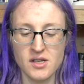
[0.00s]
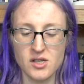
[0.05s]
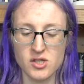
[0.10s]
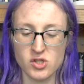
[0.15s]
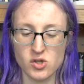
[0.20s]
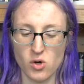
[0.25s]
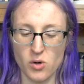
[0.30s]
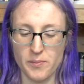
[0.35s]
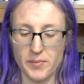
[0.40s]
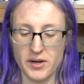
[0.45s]

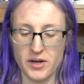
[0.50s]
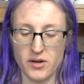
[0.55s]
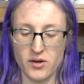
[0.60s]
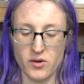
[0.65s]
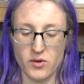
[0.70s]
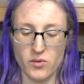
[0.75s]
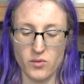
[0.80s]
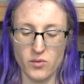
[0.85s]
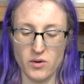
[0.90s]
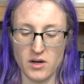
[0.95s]
scorpion
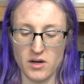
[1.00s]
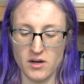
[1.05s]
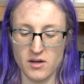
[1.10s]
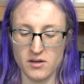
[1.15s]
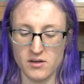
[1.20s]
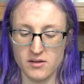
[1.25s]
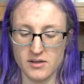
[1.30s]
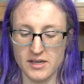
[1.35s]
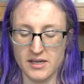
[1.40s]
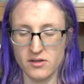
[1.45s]
who
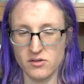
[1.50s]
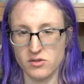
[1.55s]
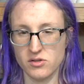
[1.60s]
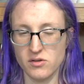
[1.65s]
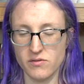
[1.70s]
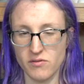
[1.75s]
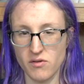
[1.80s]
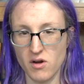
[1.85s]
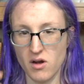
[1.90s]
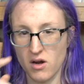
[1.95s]
kills
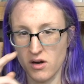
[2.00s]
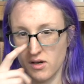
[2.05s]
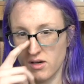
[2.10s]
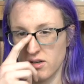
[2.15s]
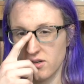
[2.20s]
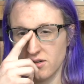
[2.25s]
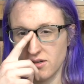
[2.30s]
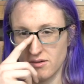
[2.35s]
the frog